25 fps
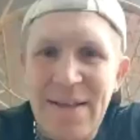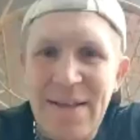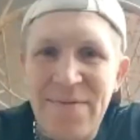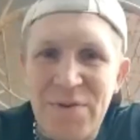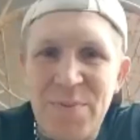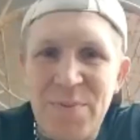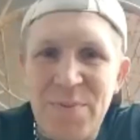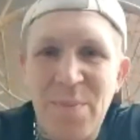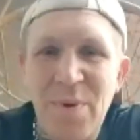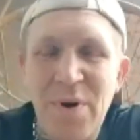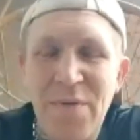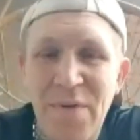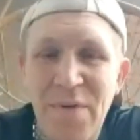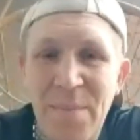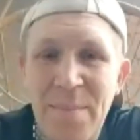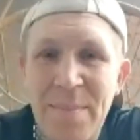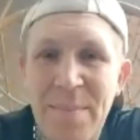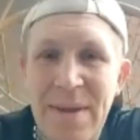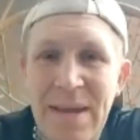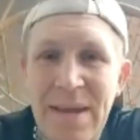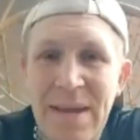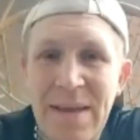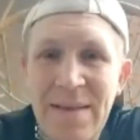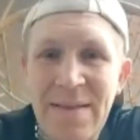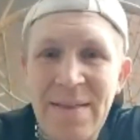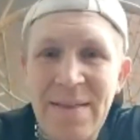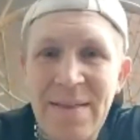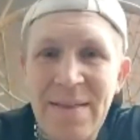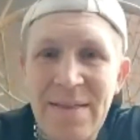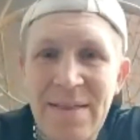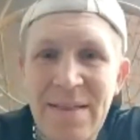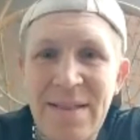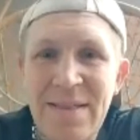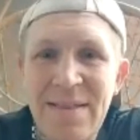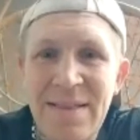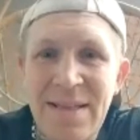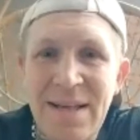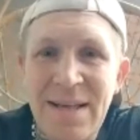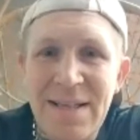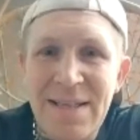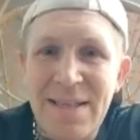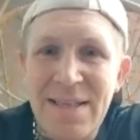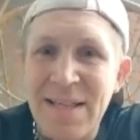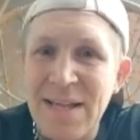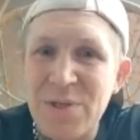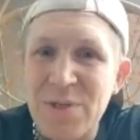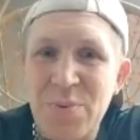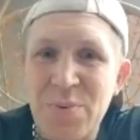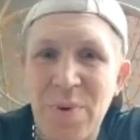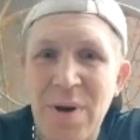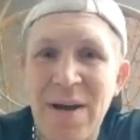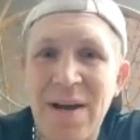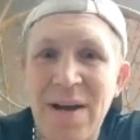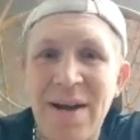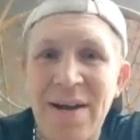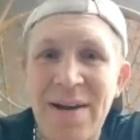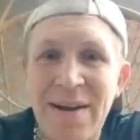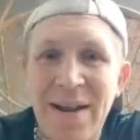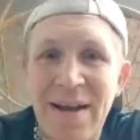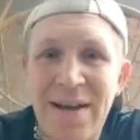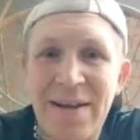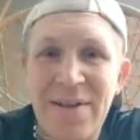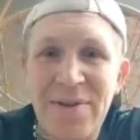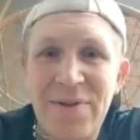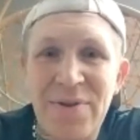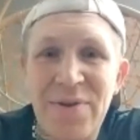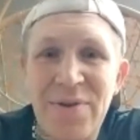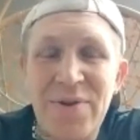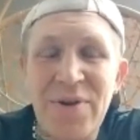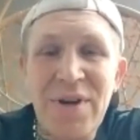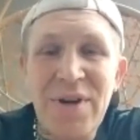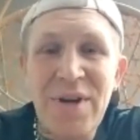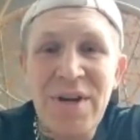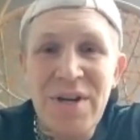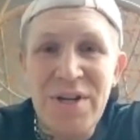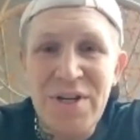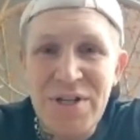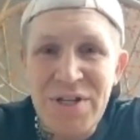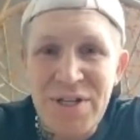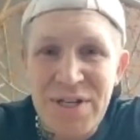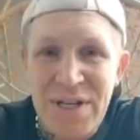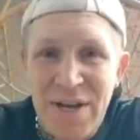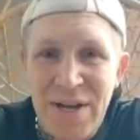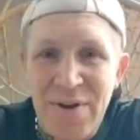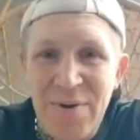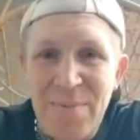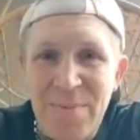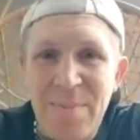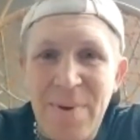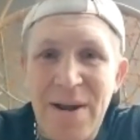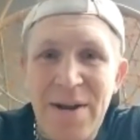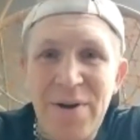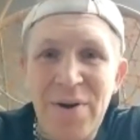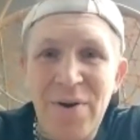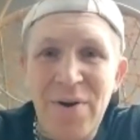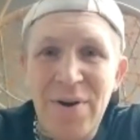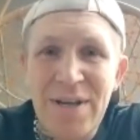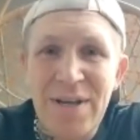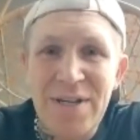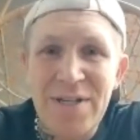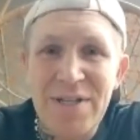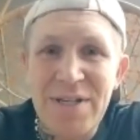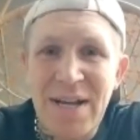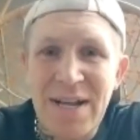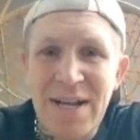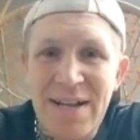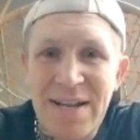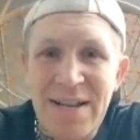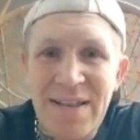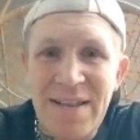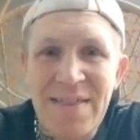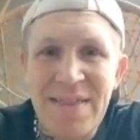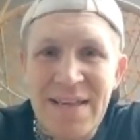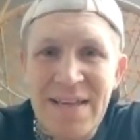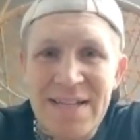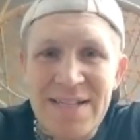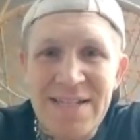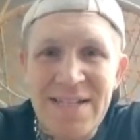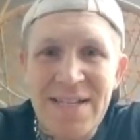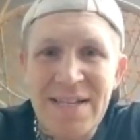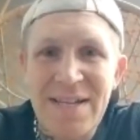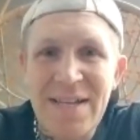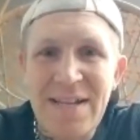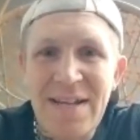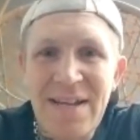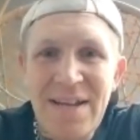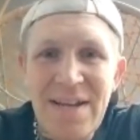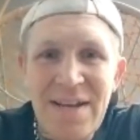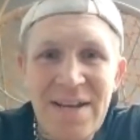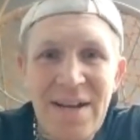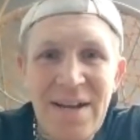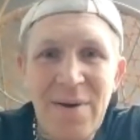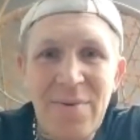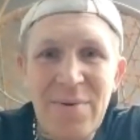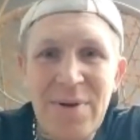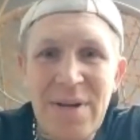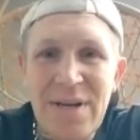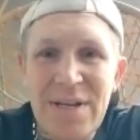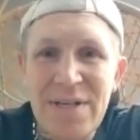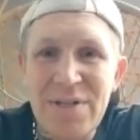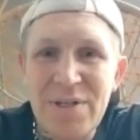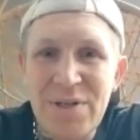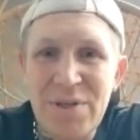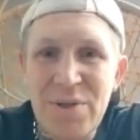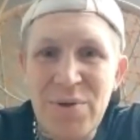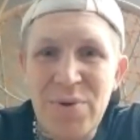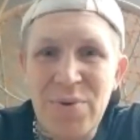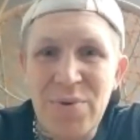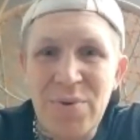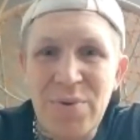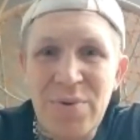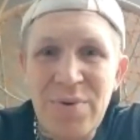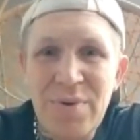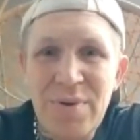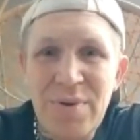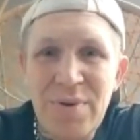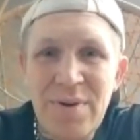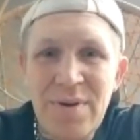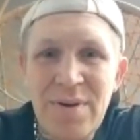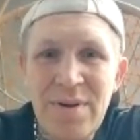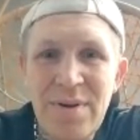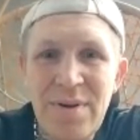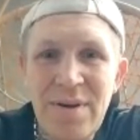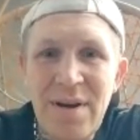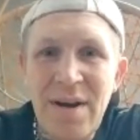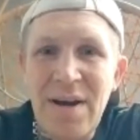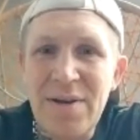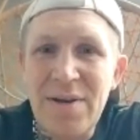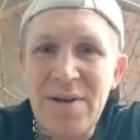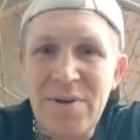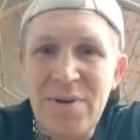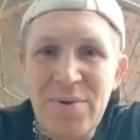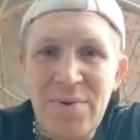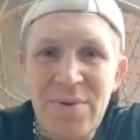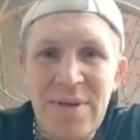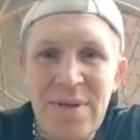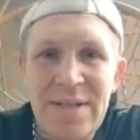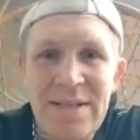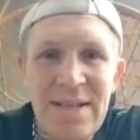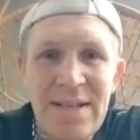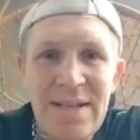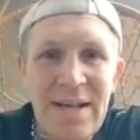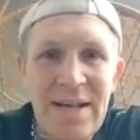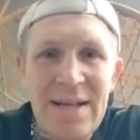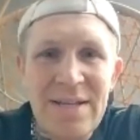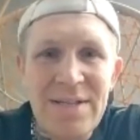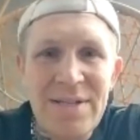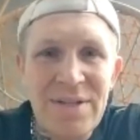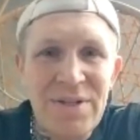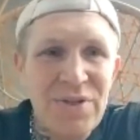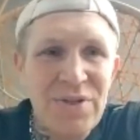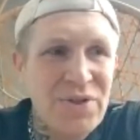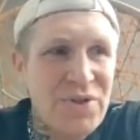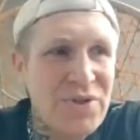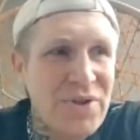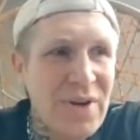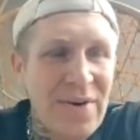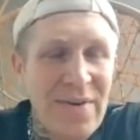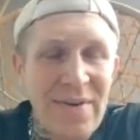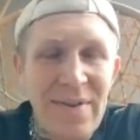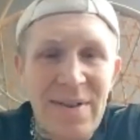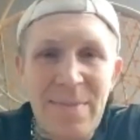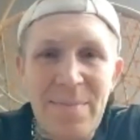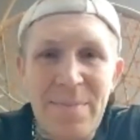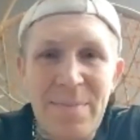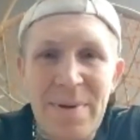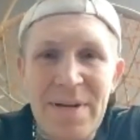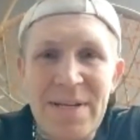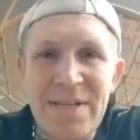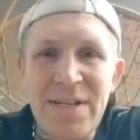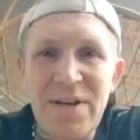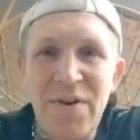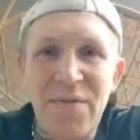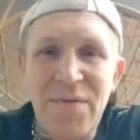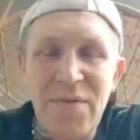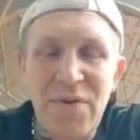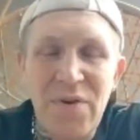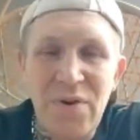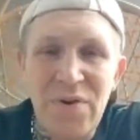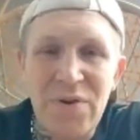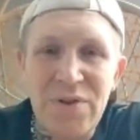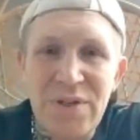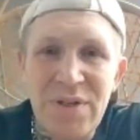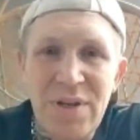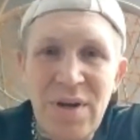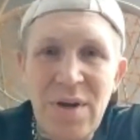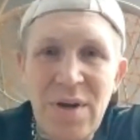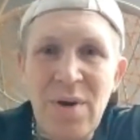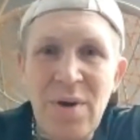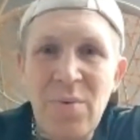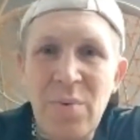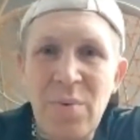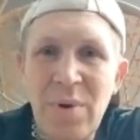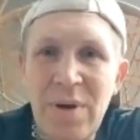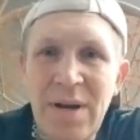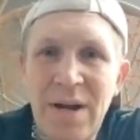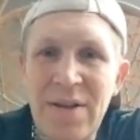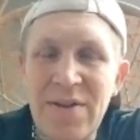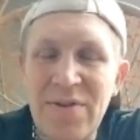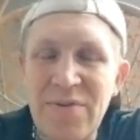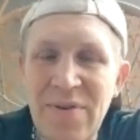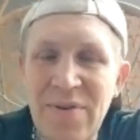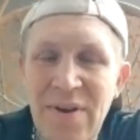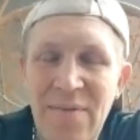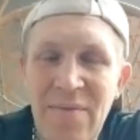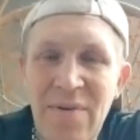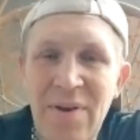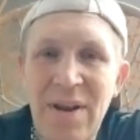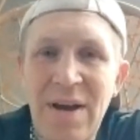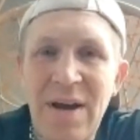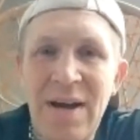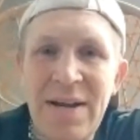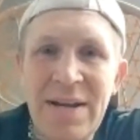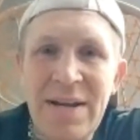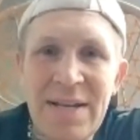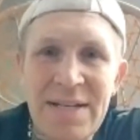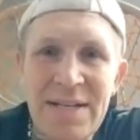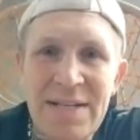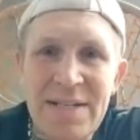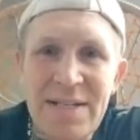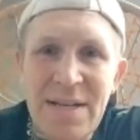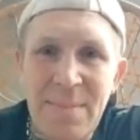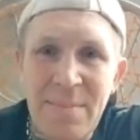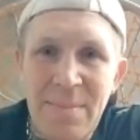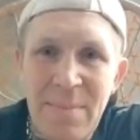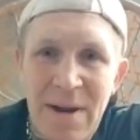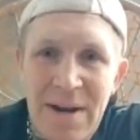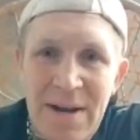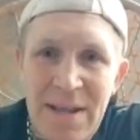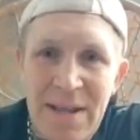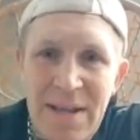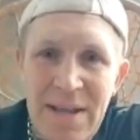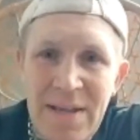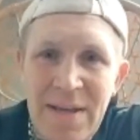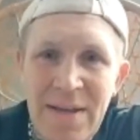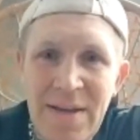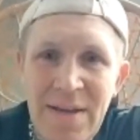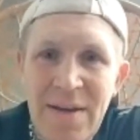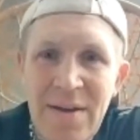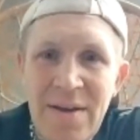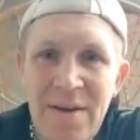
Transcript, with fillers: It was more for me. That that's why I like to share my knowledge and things nowadays too. I do it as a charity basic. Of course, when I travel, I need some money.